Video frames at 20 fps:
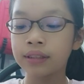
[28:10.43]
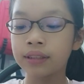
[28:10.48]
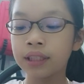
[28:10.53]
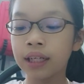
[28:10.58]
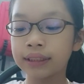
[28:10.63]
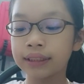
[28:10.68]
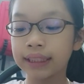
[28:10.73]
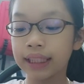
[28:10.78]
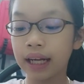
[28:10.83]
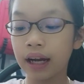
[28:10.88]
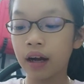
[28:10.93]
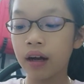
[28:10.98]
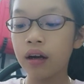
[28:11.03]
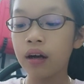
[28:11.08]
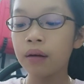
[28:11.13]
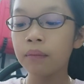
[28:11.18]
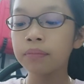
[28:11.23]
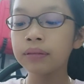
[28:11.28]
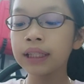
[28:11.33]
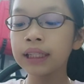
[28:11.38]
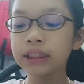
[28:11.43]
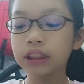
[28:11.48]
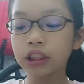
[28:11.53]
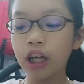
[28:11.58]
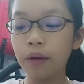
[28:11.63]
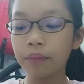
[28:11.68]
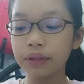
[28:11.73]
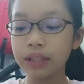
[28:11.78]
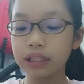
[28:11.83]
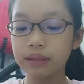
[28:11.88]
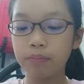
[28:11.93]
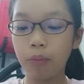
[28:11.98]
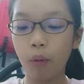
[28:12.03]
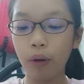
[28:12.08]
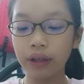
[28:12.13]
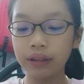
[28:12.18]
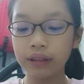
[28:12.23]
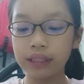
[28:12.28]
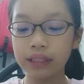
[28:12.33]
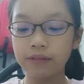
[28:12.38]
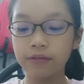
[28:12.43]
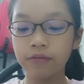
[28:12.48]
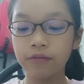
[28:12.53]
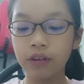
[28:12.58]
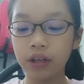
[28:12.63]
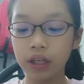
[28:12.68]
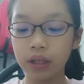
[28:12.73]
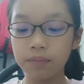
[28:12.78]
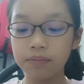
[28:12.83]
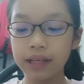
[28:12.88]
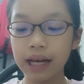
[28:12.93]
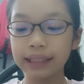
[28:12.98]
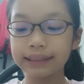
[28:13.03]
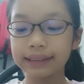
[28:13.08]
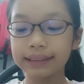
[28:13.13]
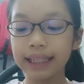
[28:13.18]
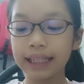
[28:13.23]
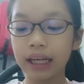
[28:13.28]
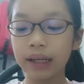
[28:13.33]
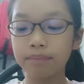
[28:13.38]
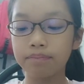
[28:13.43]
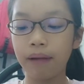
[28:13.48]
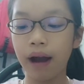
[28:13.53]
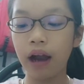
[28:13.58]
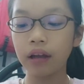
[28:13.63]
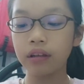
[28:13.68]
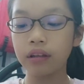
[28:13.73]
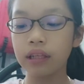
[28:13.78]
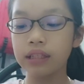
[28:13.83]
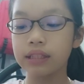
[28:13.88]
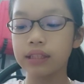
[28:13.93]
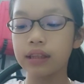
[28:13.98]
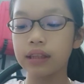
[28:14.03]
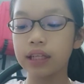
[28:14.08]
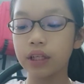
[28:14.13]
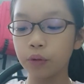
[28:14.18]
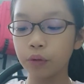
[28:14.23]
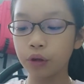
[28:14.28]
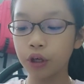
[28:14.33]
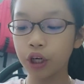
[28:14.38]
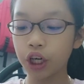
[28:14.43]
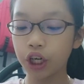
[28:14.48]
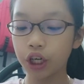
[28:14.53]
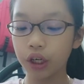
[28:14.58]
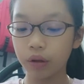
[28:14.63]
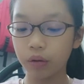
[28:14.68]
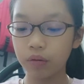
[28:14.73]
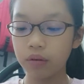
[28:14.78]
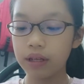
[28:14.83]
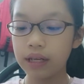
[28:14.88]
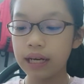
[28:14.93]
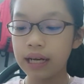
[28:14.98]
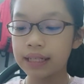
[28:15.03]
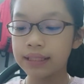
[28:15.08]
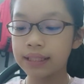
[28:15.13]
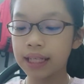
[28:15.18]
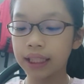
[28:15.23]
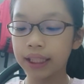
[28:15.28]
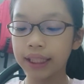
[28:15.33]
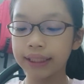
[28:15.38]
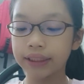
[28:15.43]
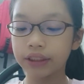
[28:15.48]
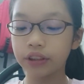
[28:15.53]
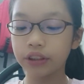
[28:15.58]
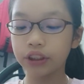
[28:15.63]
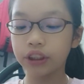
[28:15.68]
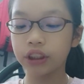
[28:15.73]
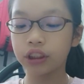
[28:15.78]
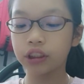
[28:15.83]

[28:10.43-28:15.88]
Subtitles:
"Jessica, please stop these pointless fibs and say goodbye to this little girl," said Sister